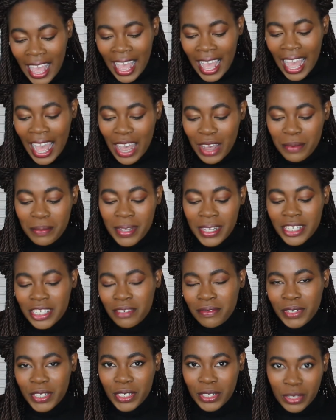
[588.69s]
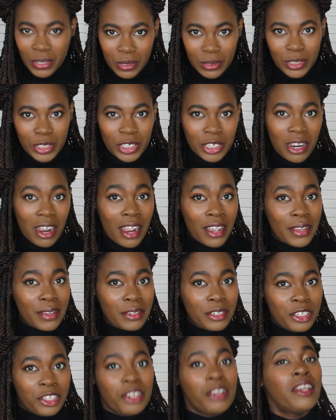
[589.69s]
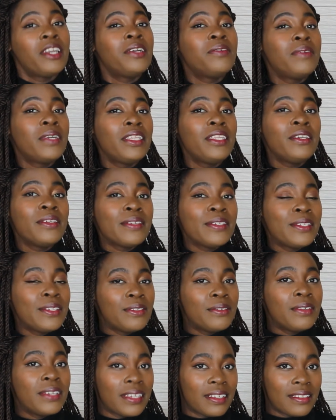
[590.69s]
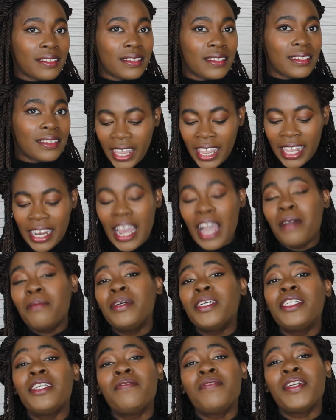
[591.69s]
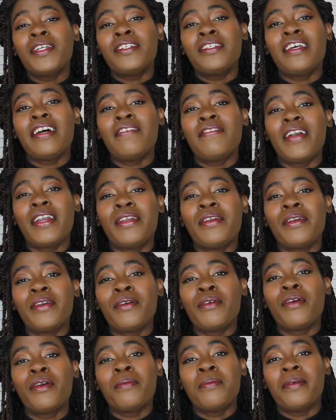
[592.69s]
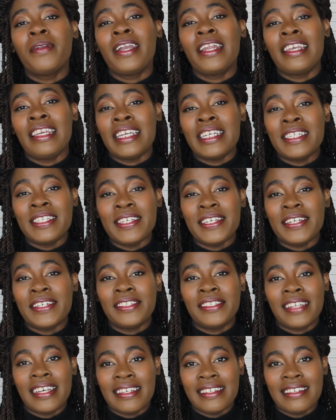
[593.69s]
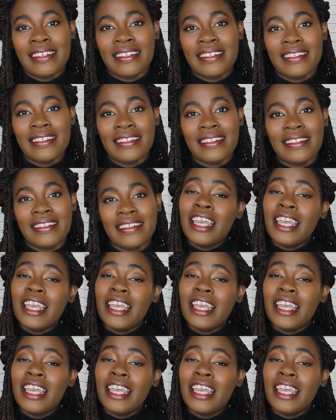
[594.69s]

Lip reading: How much of your culture are you sharing with your students? And how much of yourself are you incorporating into your lessons?